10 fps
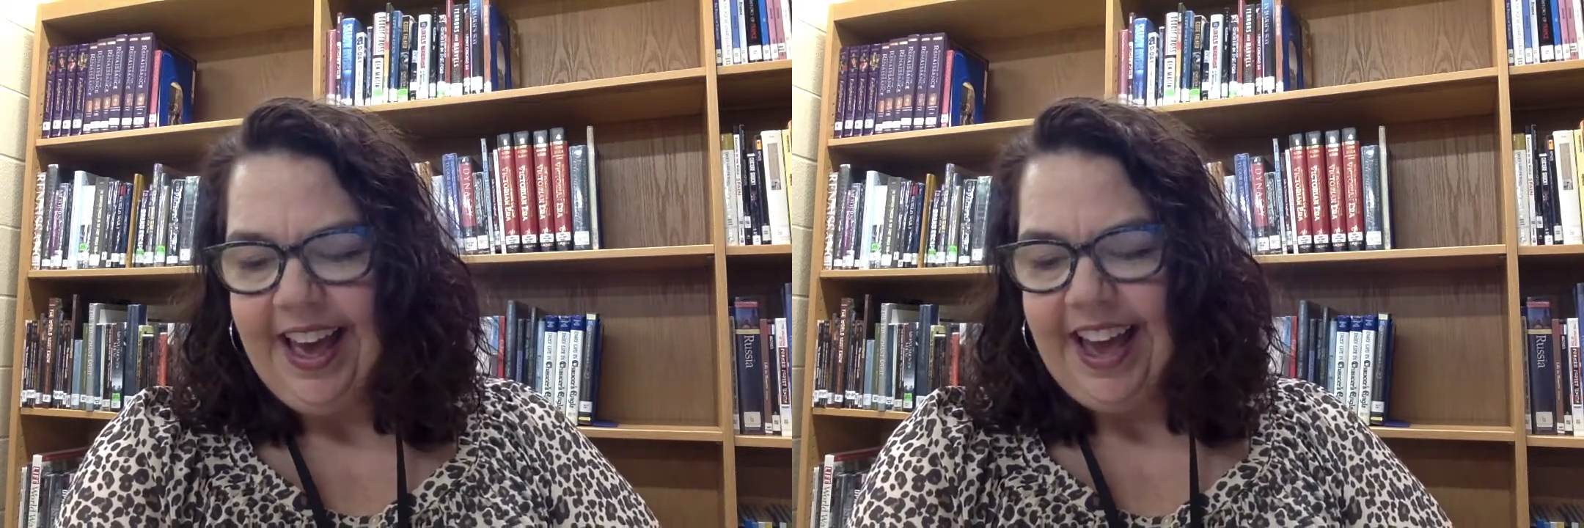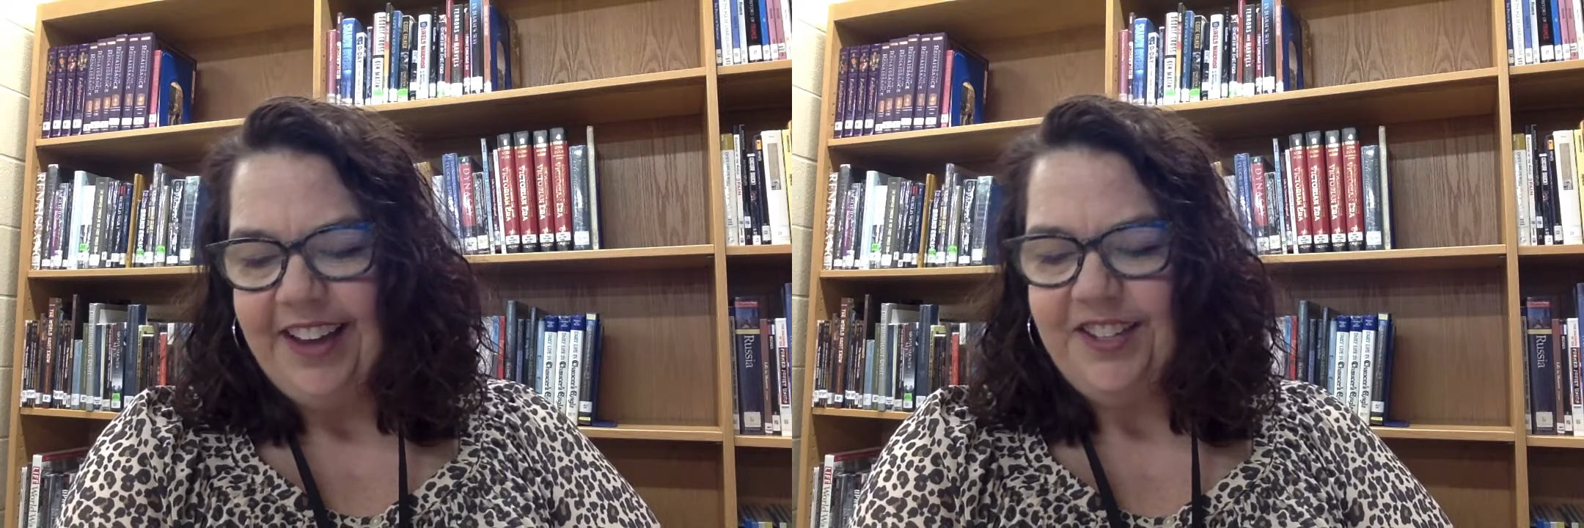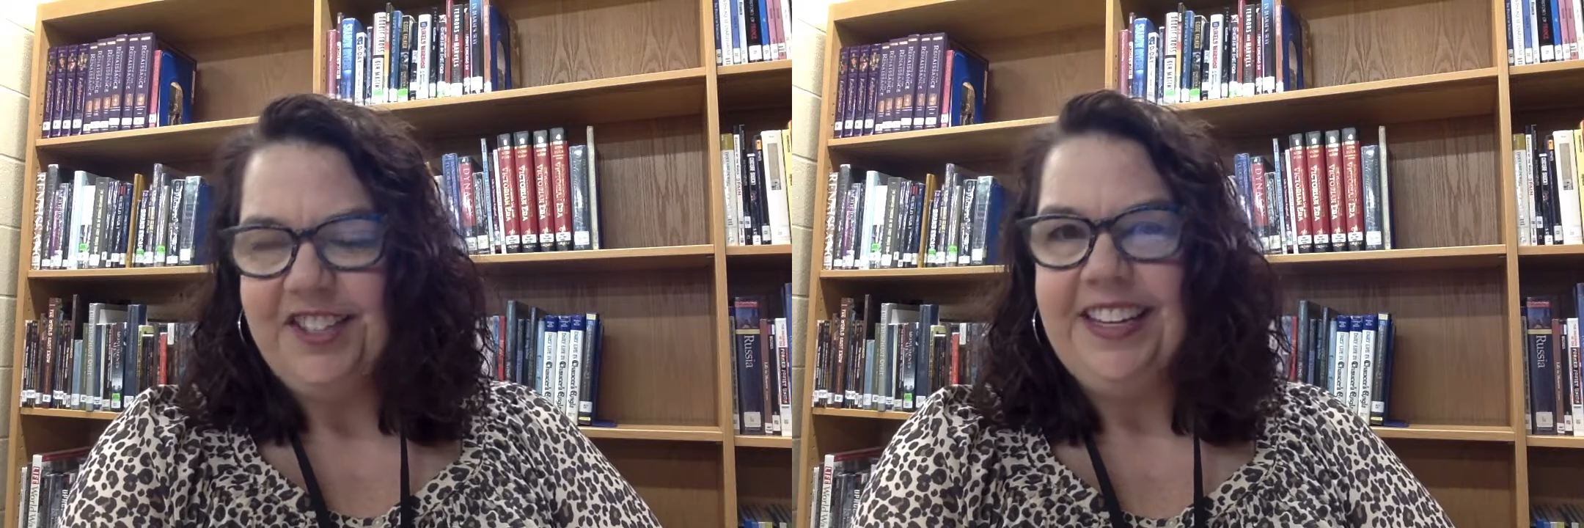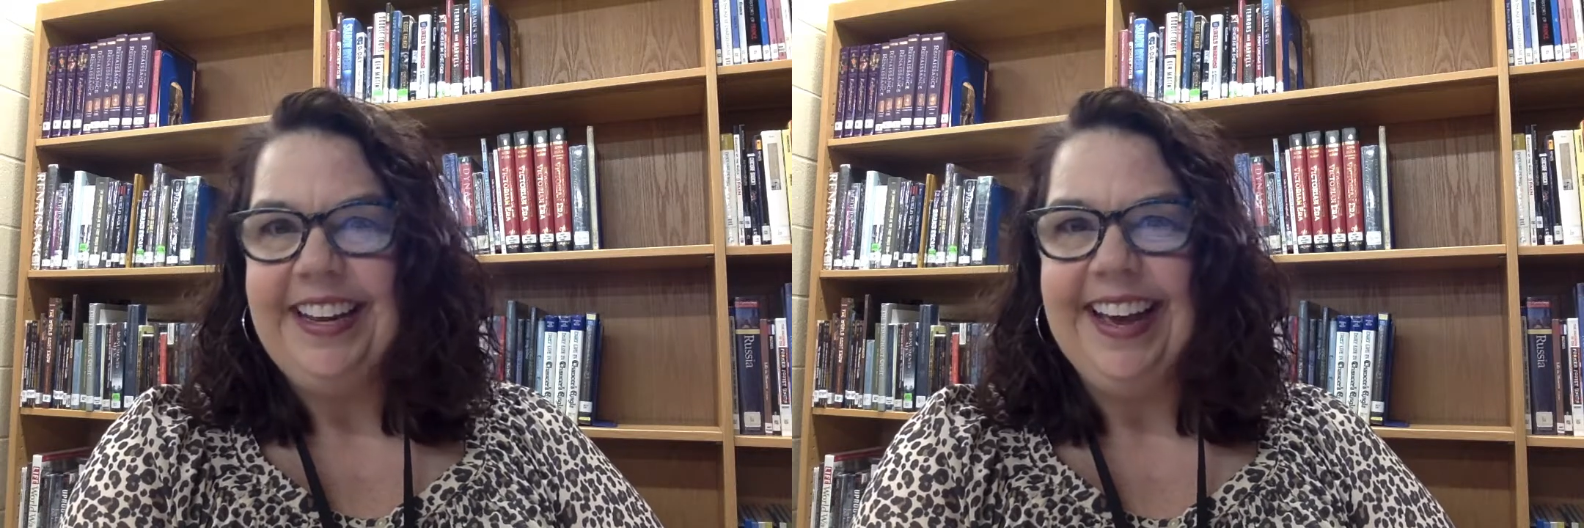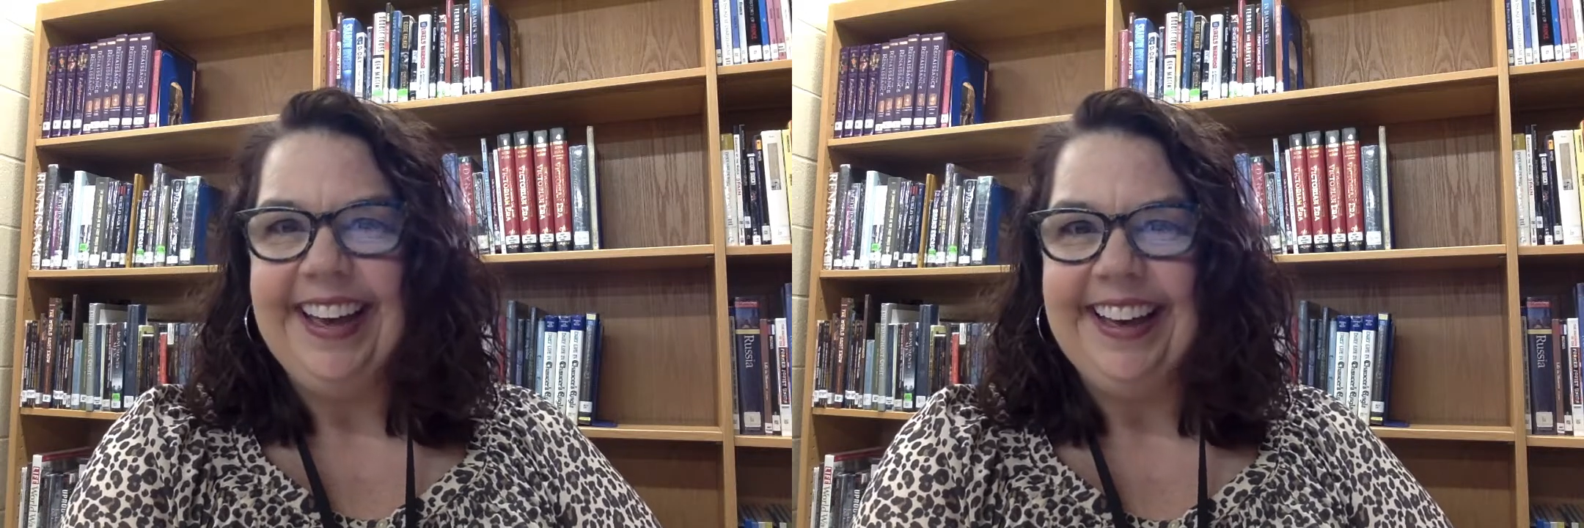as
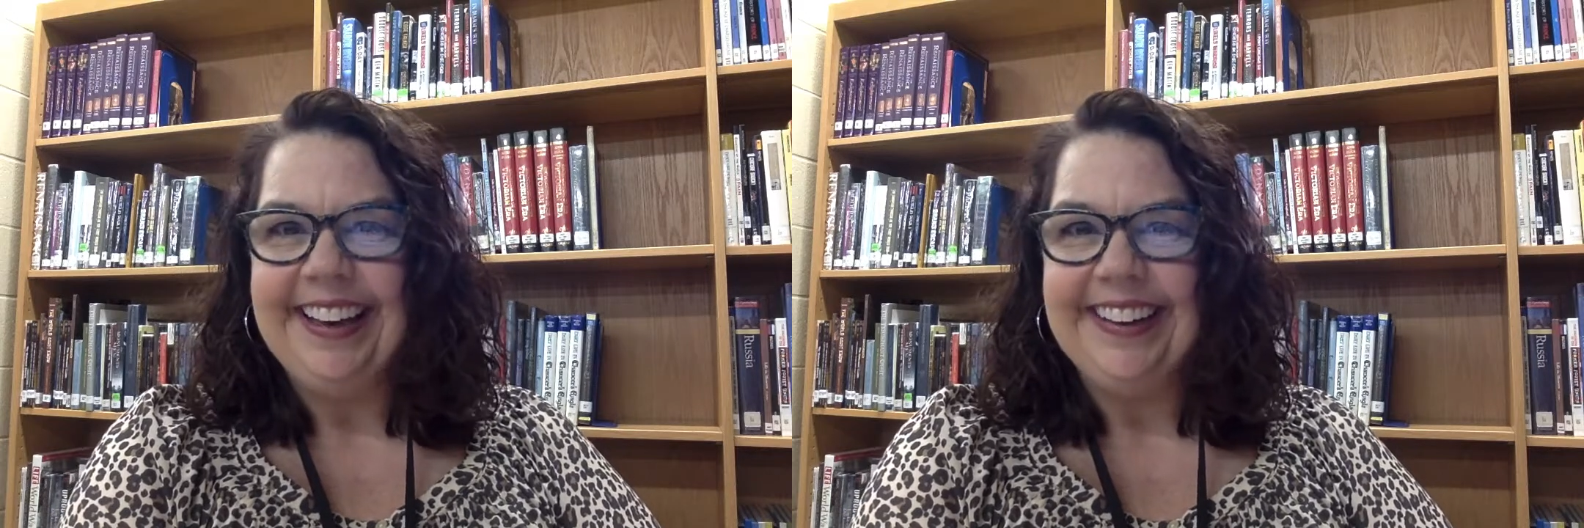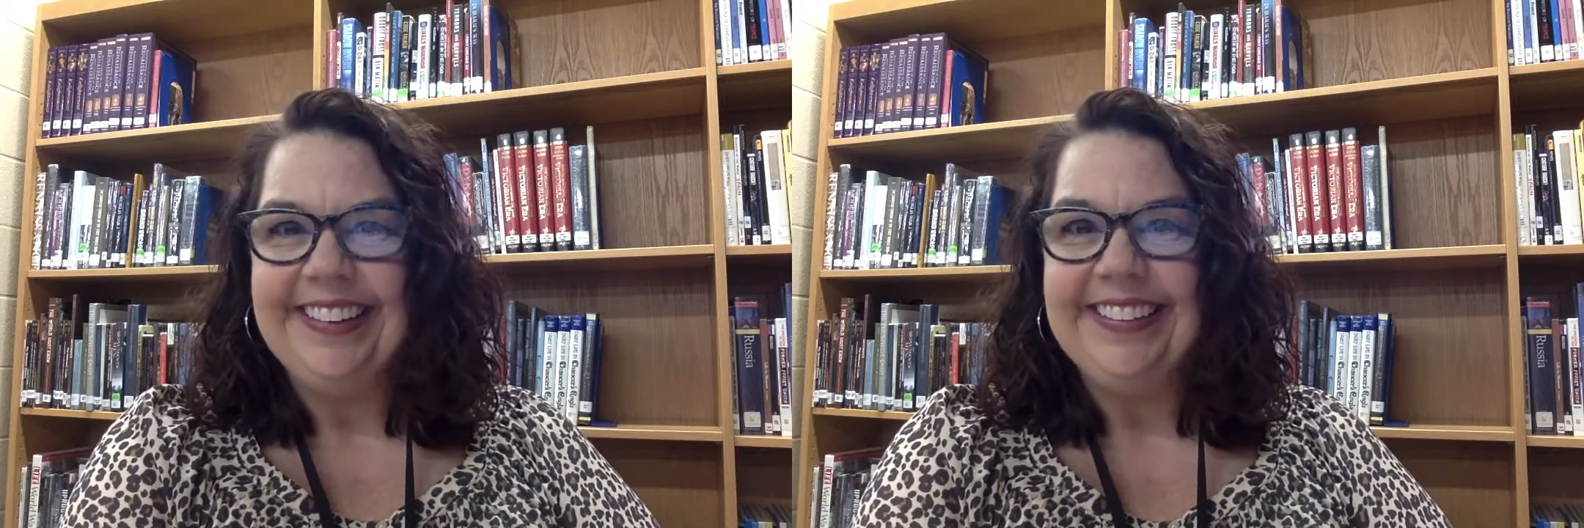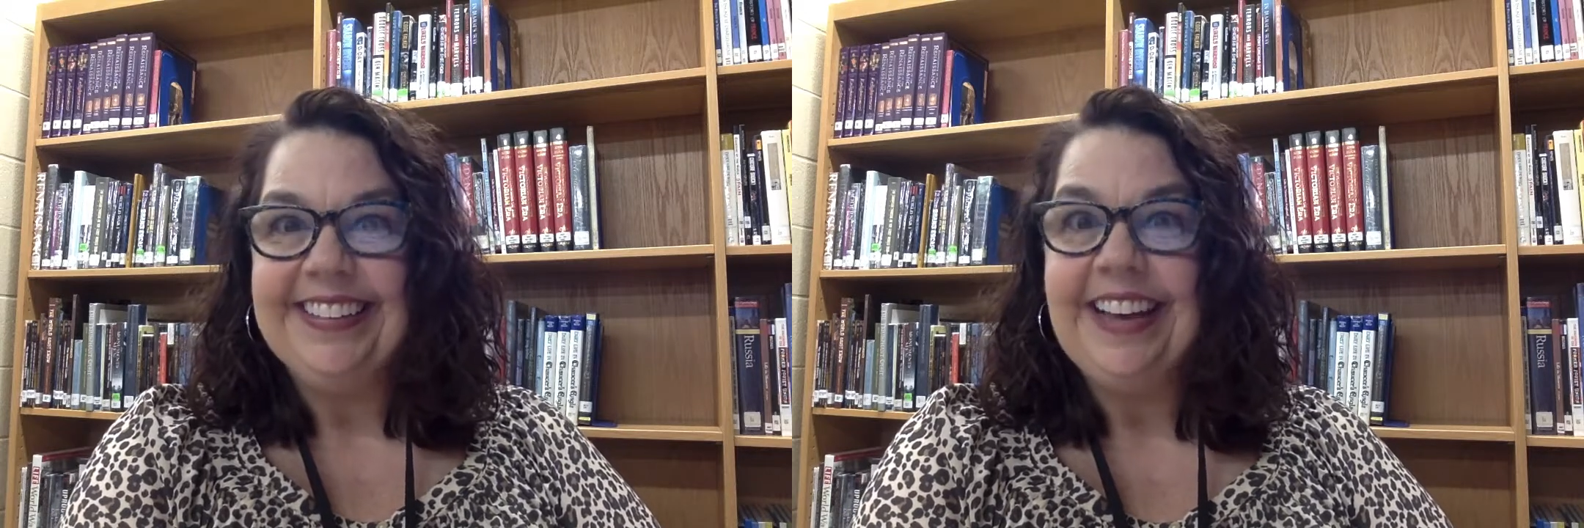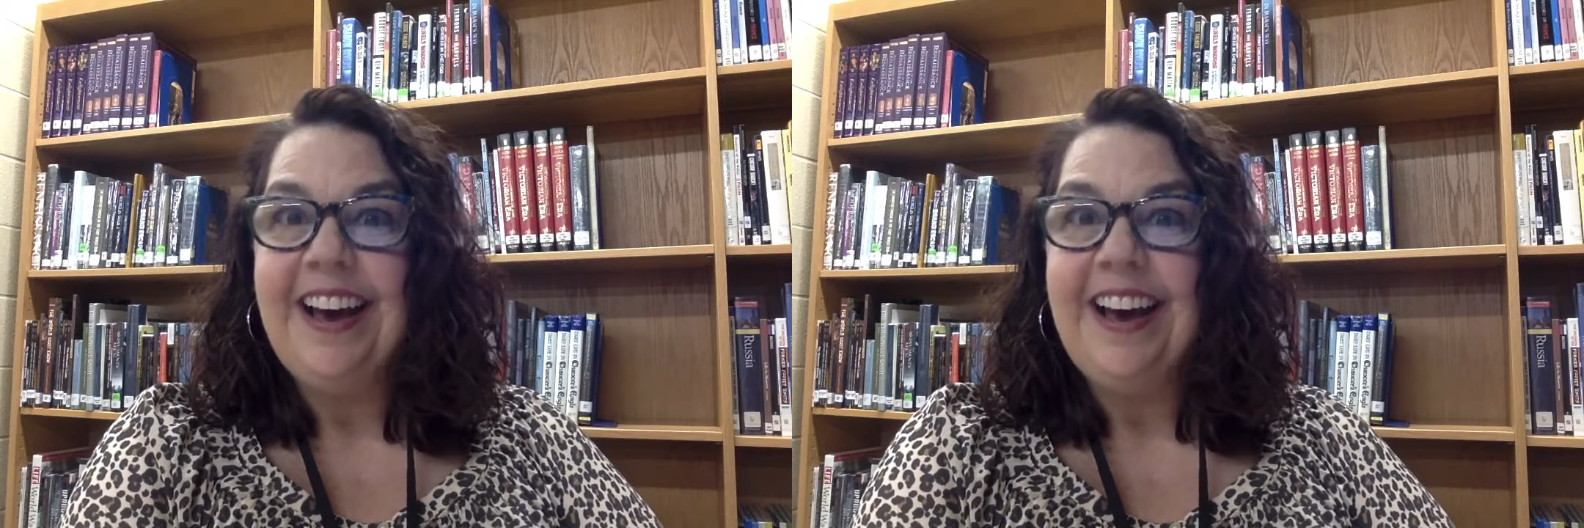she held